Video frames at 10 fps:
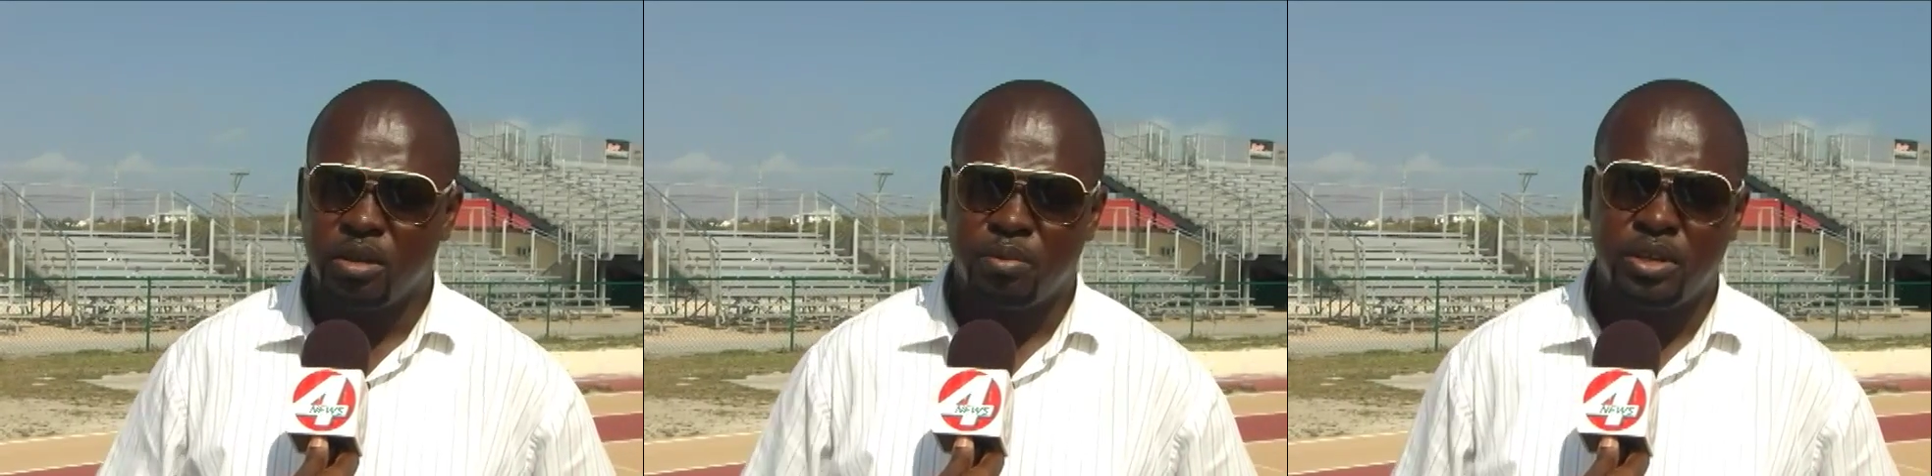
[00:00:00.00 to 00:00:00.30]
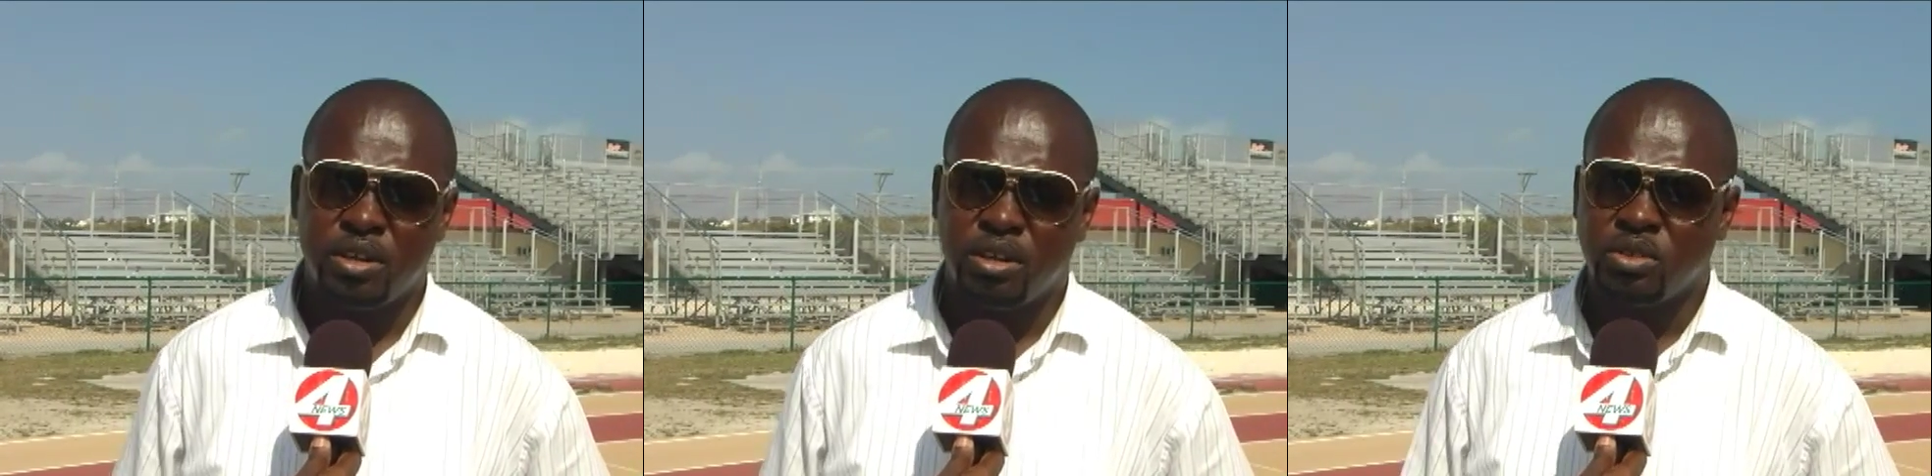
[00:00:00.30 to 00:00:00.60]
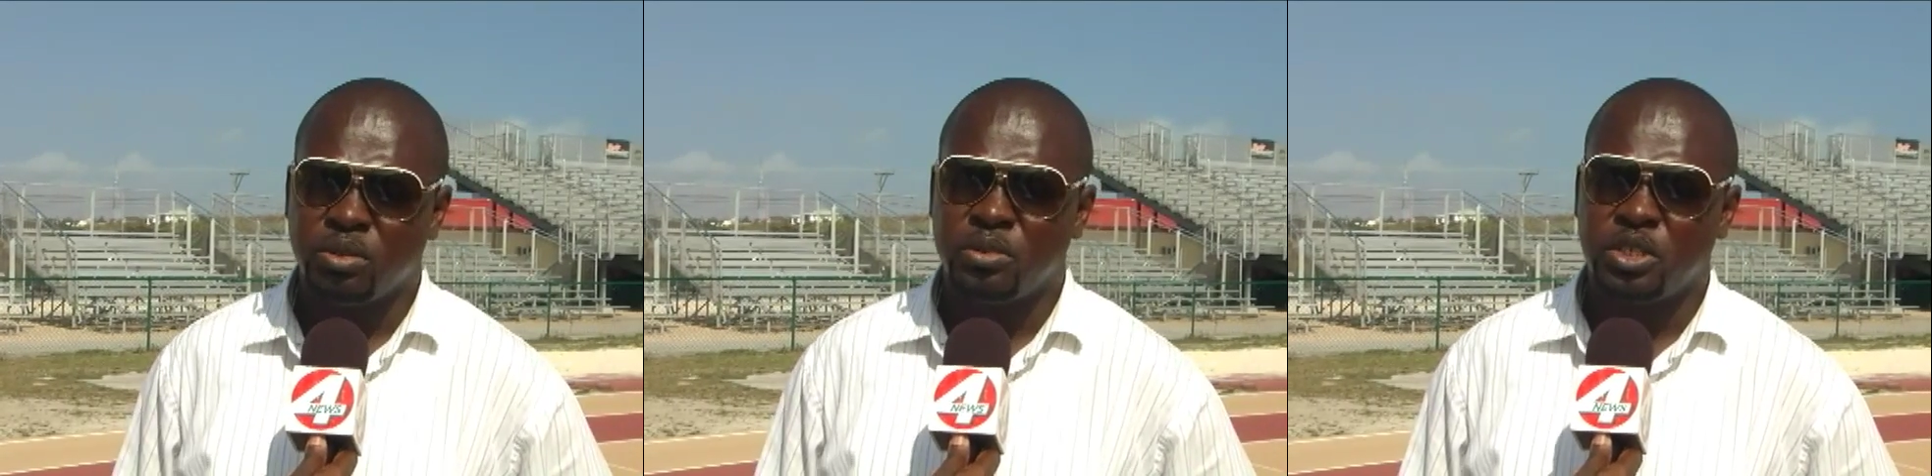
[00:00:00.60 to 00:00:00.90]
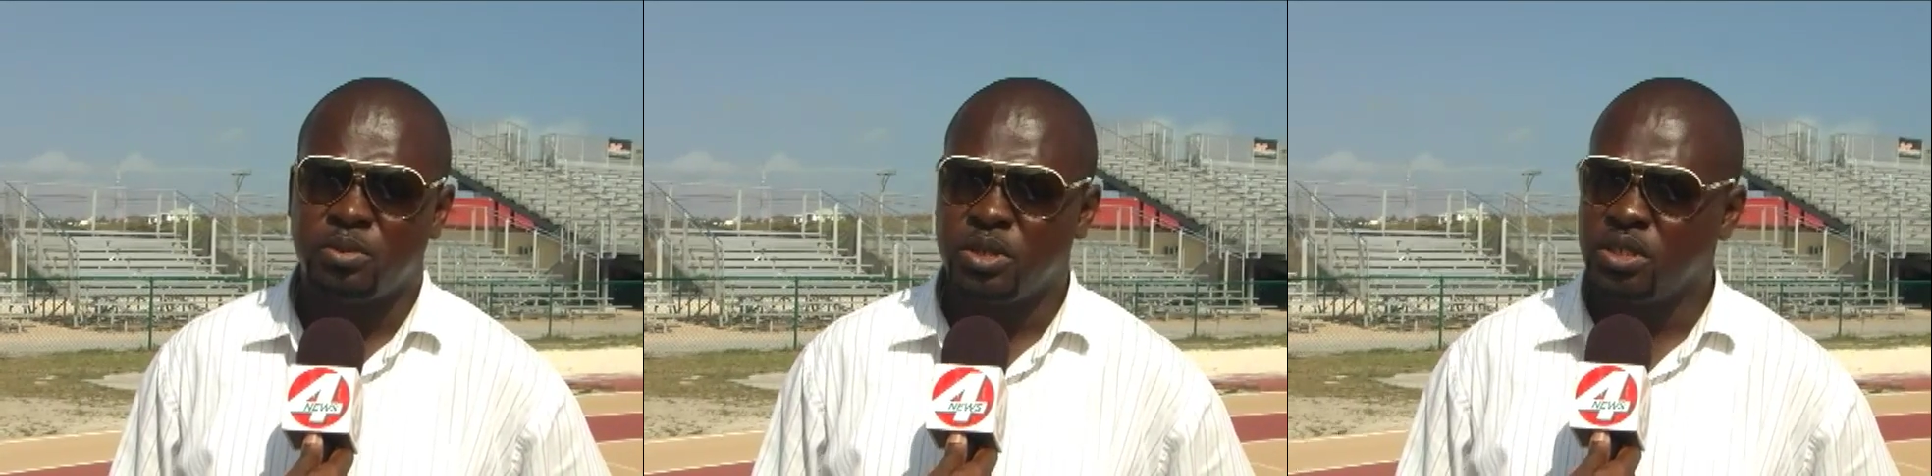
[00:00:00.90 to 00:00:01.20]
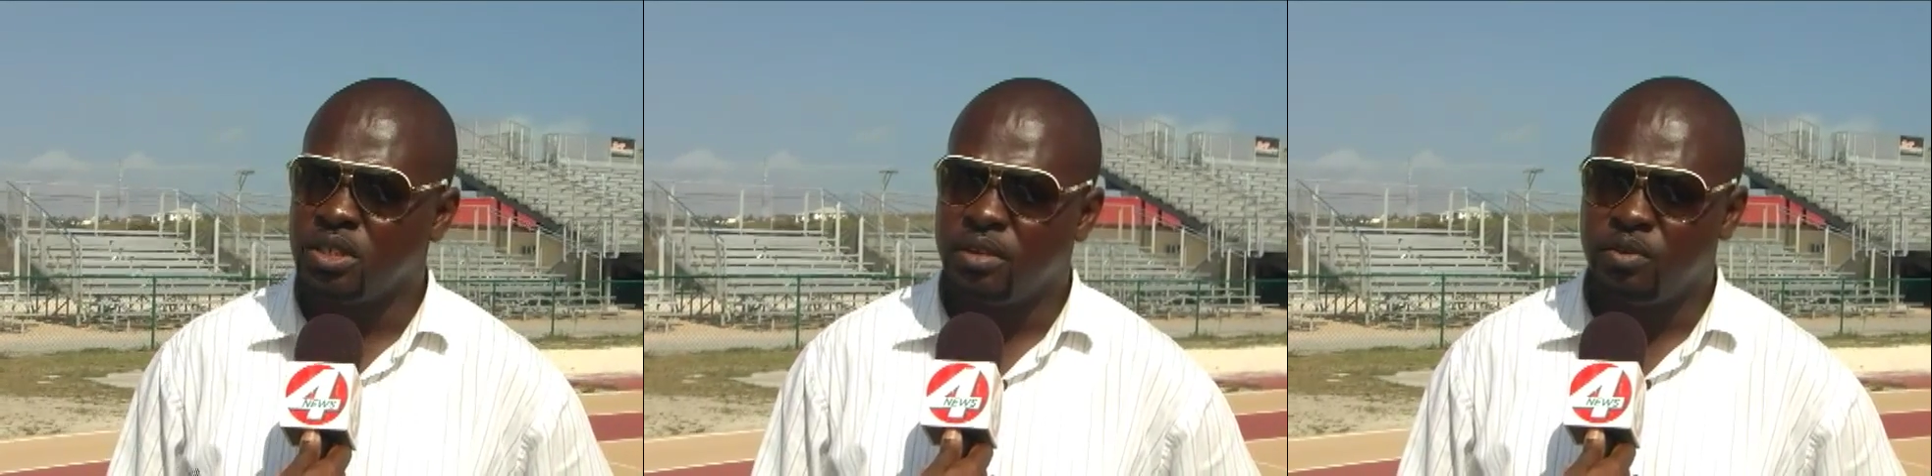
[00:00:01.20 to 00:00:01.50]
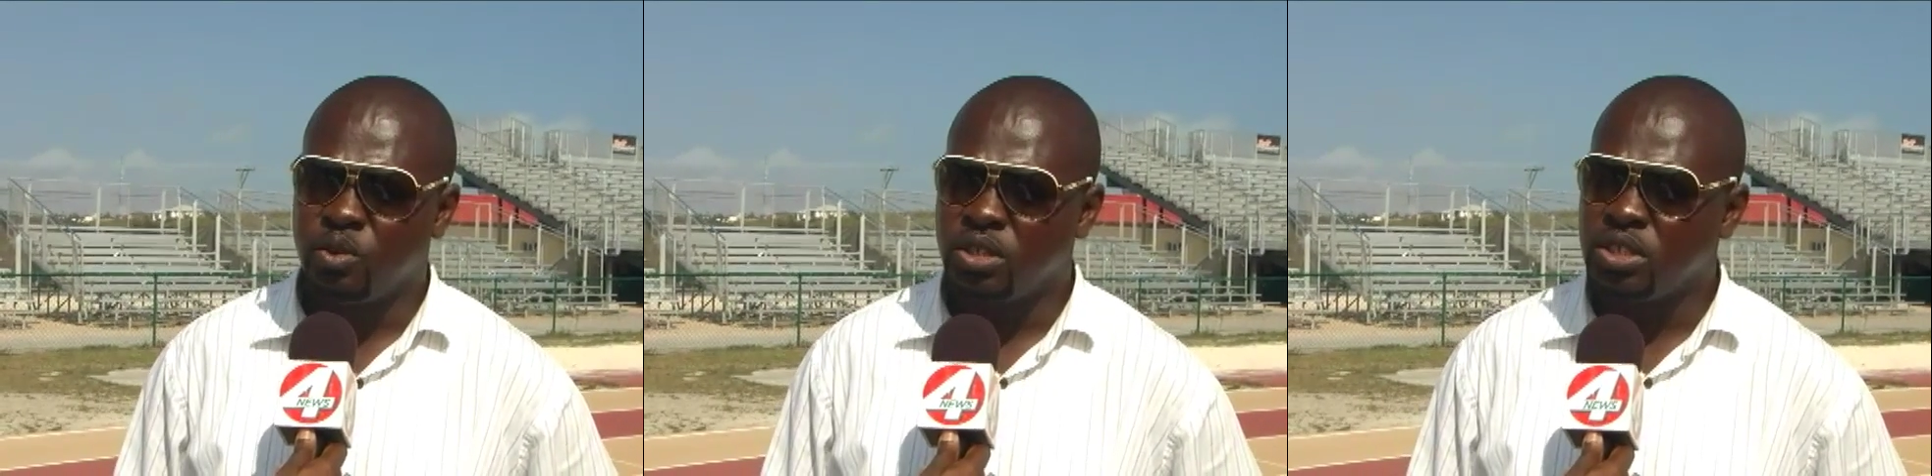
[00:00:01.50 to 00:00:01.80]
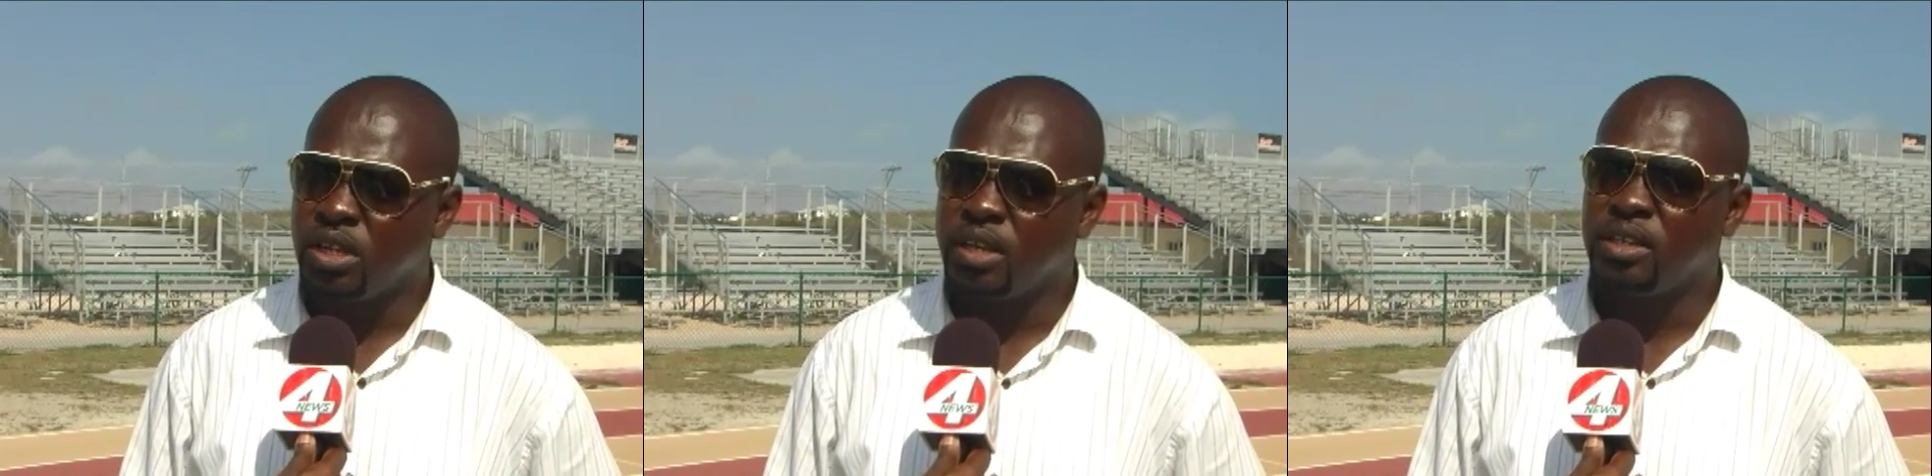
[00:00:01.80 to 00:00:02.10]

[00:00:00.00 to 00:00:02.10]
compete in the 100 meters because he had a false start,